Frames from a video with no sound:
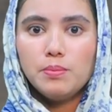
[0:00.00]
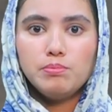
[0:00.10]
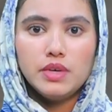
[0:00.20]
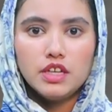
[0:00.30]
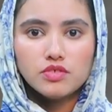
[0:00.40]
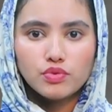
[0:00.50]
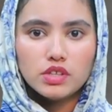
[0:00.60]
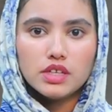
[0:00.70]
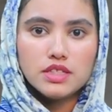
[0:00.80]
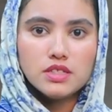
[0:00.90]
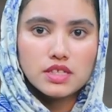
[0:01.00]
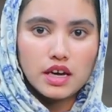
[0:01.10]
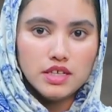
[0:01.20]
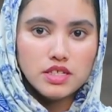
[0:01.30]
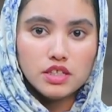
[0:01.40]
meaningful
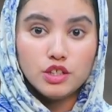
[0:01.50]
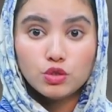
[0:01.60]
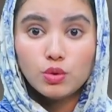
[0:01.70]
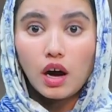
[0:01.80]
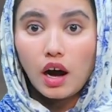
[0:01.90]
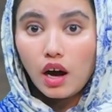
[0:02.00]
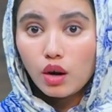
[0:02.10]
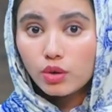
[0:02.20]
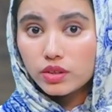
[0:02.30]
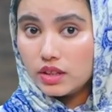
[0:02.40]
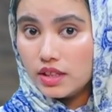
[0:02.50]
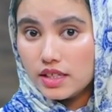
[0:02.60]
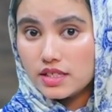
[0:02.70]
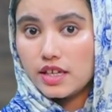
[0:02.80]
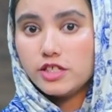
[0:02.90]
insights into how
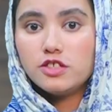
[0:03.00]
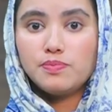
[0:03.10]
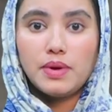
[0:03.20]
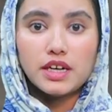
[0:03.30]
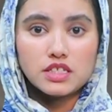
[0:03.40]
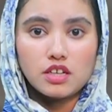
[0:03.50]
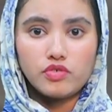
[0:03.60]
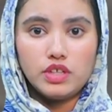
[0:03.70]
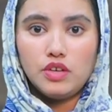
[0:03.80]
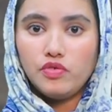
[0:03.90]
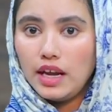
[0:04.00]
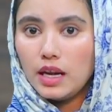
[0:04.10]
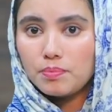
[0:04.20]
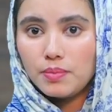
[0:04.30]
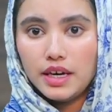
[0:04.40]
these aspects of
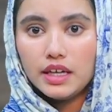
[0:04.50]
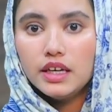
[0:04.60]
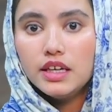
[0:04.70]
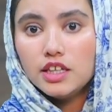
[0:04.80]
development